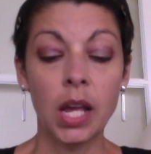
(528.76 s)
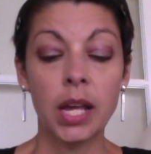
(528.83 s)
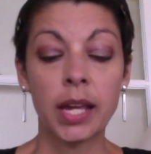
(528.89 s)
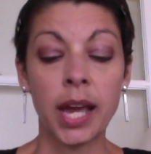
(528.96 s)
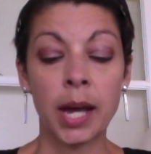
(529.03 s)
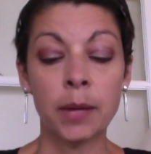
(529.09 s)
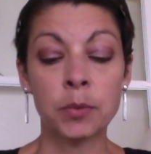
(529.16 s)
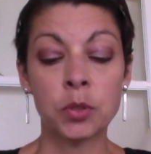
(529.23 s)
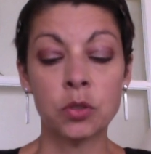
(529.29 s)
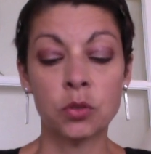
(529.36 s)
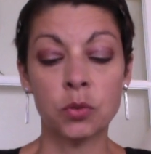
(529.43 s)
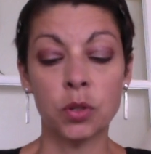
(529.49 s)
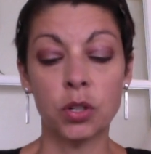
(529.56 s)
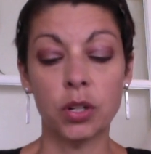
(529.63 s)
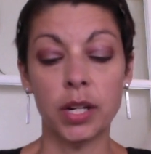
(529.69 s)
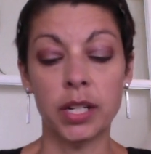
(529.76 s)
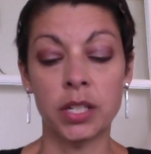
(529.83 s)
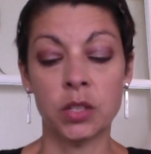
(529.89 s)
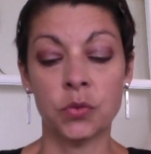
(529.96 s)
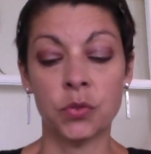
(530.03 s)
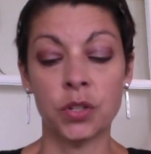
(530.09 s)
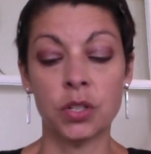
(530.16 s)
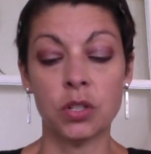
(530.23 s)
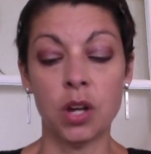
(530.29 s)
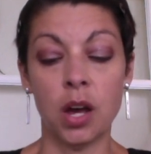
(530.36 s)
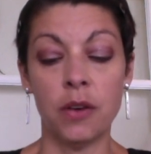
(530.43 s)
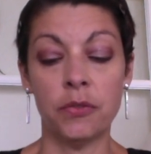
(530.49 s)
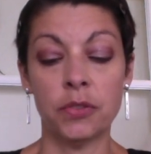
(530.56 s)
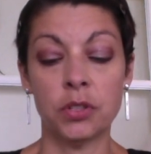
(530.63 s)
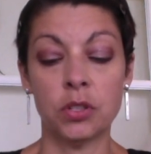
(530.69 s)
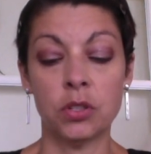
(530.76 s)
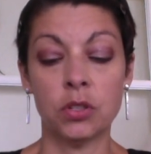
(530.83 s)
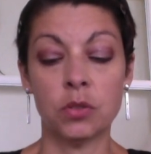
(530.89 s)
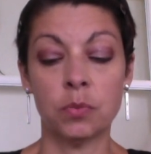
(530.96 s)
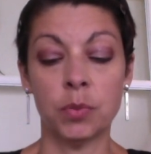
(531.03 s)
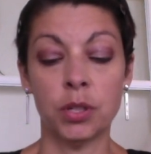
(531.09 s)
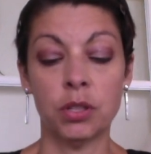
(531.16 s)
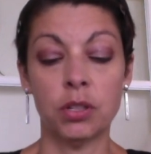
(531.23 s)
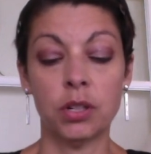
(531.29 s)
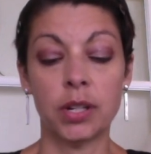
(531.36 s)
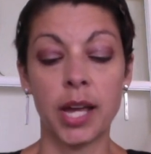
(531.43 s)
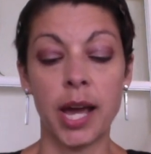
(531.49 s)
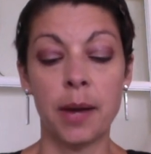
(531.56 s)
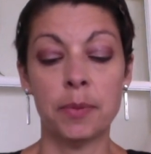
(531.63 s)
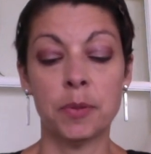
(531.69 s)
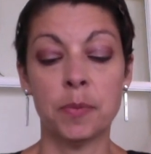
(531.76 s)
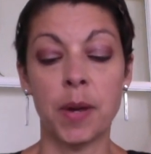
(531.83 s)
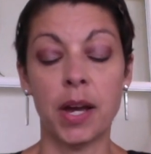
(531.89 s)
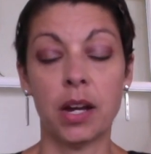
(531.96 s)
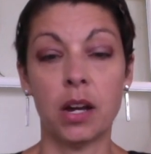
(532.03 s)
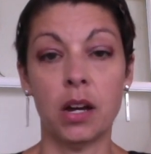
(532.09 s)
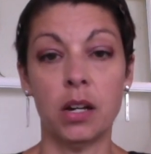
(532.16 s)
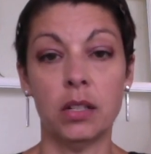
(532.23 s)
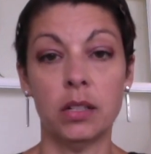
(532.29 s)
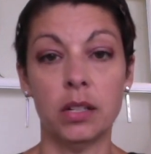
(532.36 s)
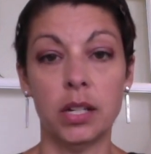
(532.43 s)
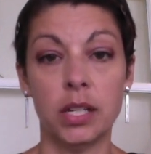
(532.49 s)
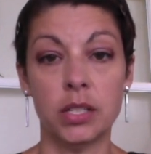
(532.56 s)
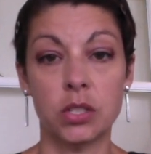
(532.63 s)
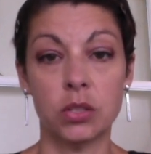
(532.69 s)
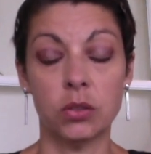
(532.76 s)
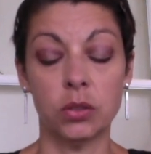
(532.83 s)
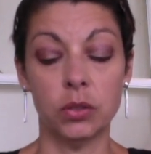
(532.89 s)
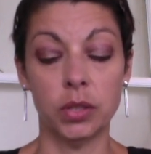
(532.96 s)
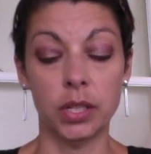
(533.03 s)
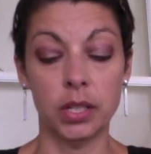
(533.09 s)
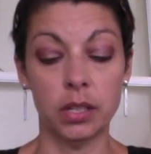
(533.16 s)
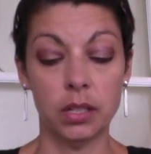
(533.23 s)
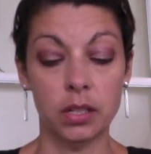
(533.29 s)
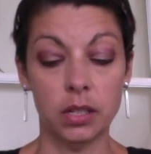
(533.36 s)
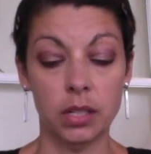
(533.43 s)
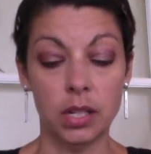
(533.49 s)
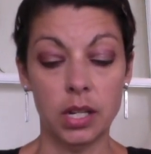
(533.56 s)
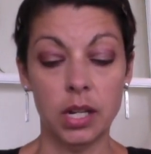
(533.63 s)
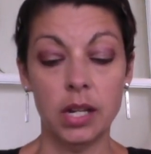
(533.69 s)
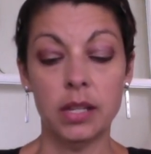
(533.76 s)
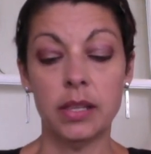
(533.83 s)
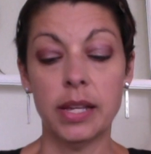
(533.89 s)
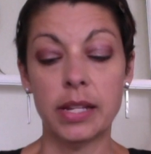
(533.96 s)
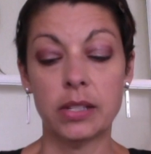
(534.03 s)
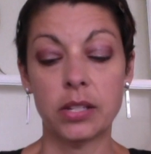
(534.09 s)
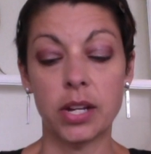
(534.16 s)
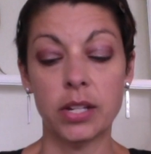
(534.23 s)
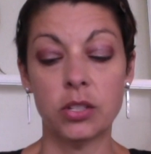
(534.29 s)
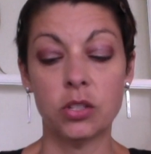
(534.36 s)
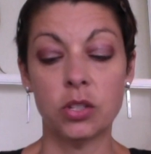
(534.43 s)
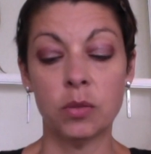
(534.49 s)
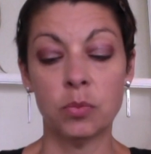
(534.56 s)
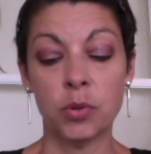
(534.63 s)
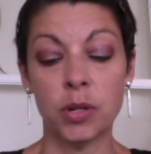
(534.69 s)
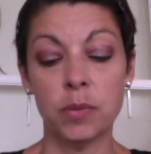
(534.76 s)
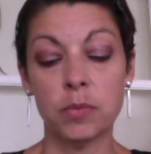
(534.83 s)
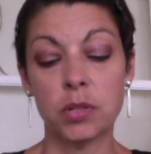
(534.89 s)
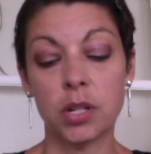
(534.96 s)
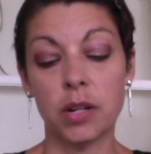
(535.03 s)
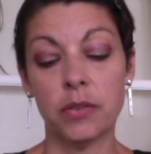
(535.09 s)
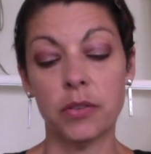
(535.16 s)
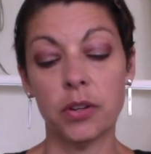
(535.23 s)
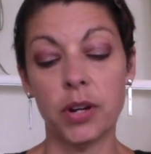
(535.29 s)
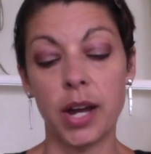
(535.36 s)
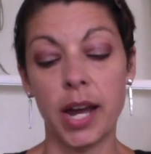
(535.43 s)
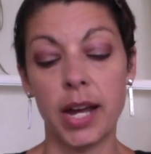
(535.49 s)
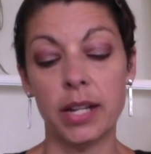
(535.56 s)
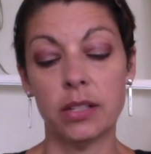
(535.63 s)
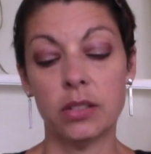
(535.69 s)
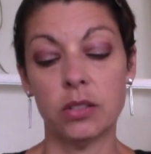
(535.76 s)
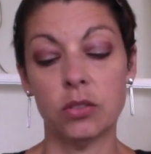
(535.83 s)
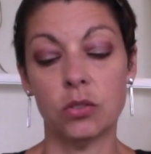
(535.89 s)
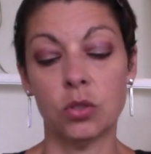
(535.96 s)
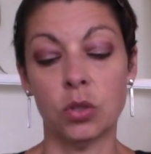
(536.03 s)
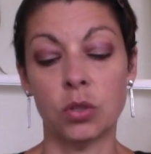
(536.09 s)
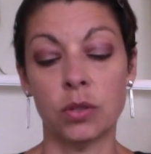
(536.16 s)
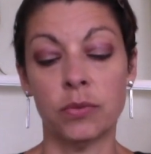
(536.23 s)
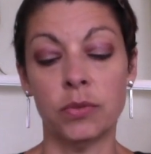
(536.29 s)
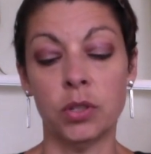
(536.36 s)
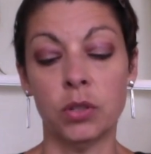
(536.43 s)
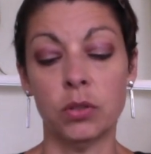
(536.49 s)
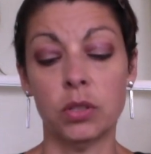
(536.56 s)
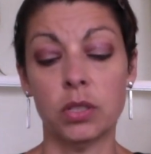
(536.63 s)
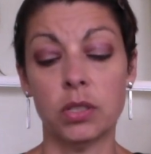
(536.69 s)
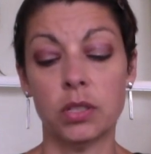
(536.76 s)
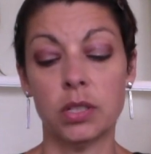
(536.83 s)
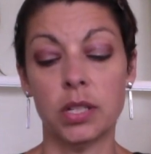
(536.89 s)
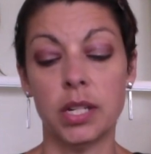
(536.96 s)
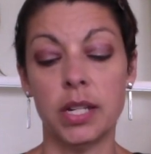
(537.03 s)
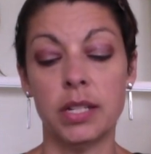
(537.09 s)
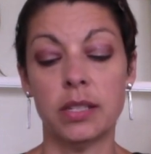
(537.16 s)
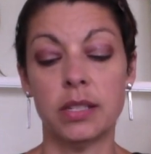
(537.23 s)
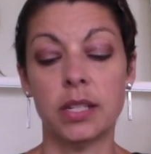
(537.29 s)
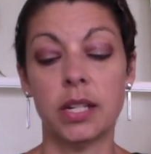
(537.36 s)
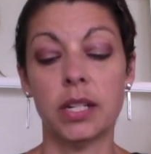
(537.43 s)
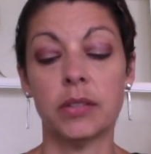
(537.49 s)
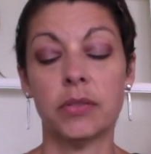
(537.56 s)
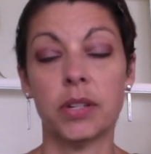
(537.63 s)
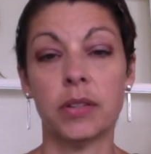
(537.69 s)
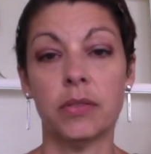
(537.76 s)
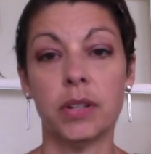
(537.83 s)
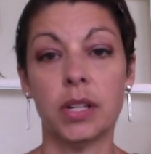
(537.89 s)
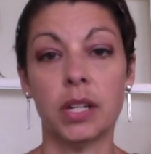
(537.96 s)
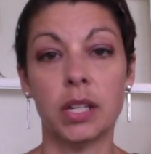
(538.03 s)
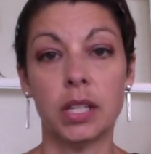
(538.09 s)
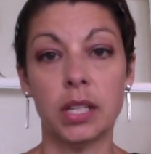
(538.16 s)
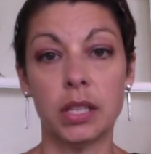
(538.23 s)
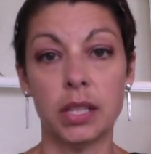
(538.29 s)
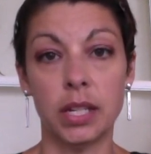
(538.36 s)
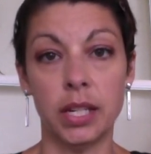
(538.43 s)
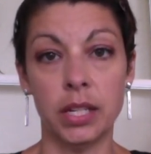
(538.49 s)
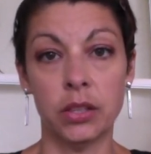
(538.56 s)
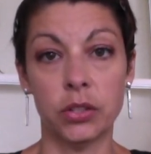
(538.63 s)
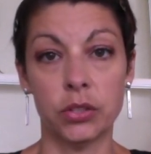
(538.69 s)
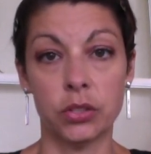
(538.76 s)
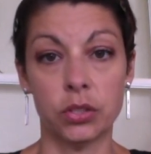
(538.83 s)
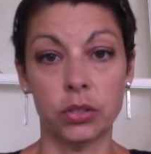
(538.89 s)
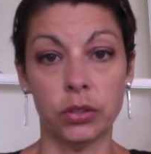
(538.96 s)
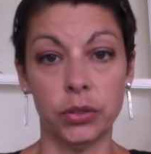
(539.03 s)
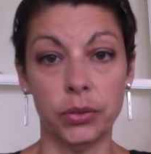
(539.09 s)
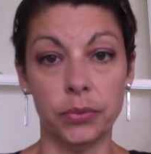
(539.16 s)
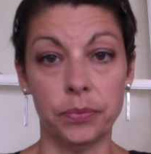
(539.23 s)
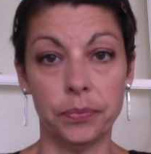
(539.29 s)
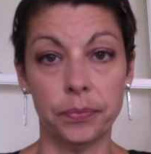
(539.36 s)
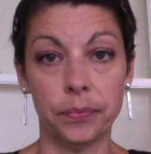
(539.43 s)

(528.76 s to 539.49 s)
Captain Schroeder and his first officers put their caps back on and saluted. They touched the brims of their hats, Josef noticed, instead of giving the Hitler salute.